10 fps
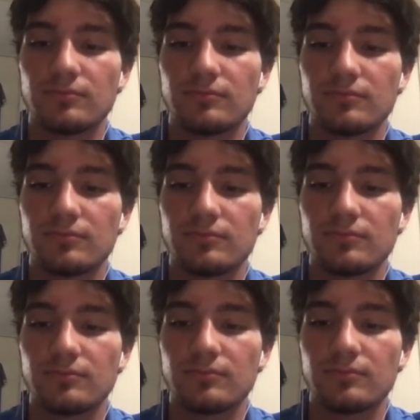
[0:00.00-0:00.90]

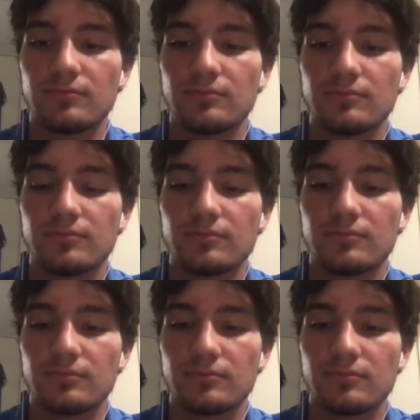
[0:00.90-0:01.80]

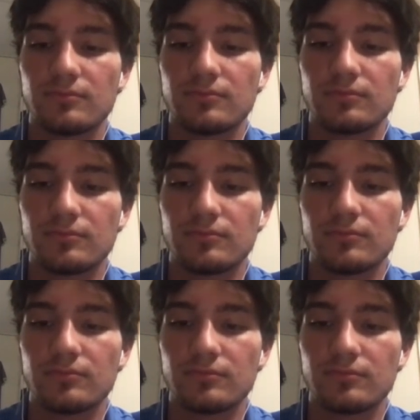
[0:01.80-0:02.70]

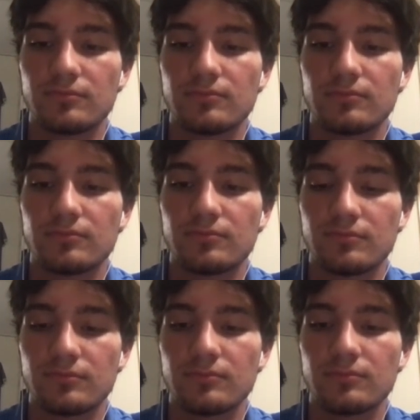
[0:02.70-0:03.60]

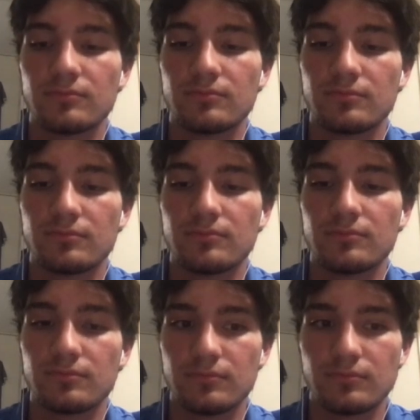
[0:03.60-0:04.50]

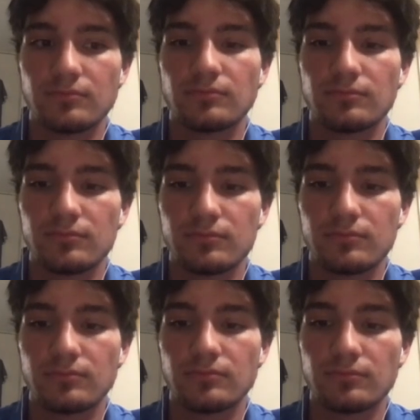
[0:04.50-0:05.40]

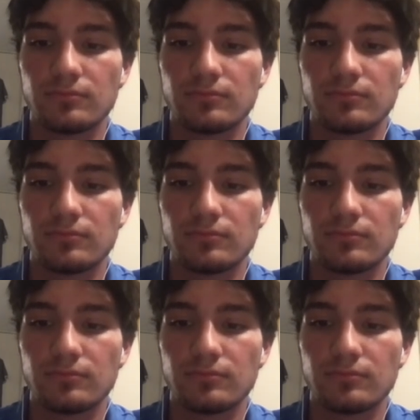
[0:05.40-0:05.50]
The person shown says nothing.